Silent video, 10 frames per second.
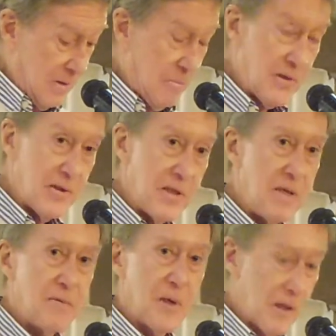But
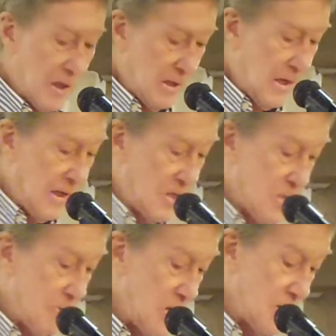the little
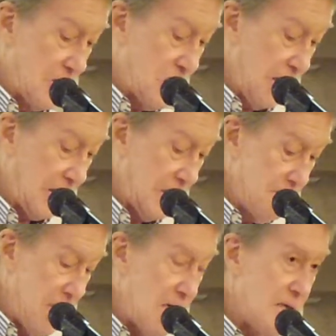speech that Chuck
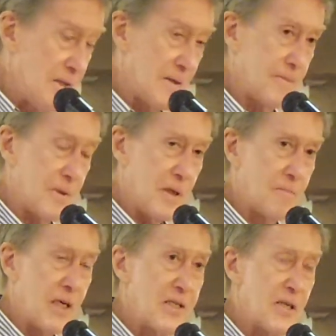had made in
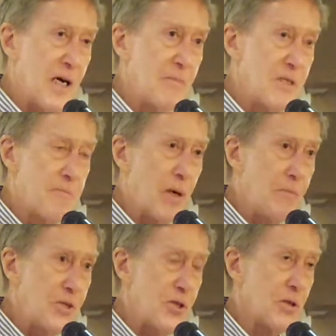my time as
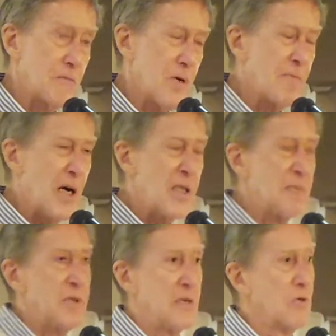publisher, it
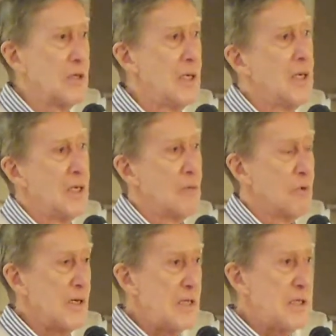reminded me of
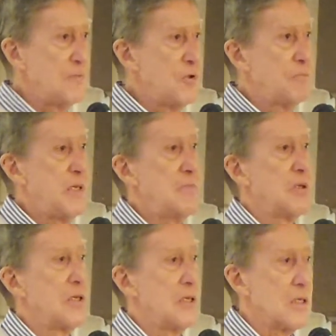were any of you
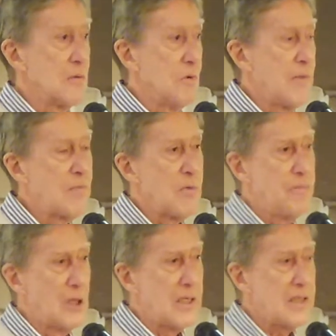people here, remember
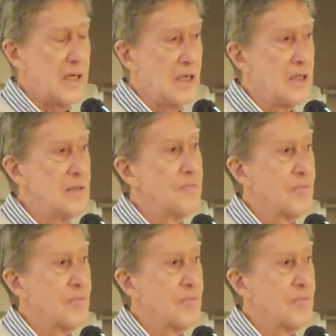Billy Kell?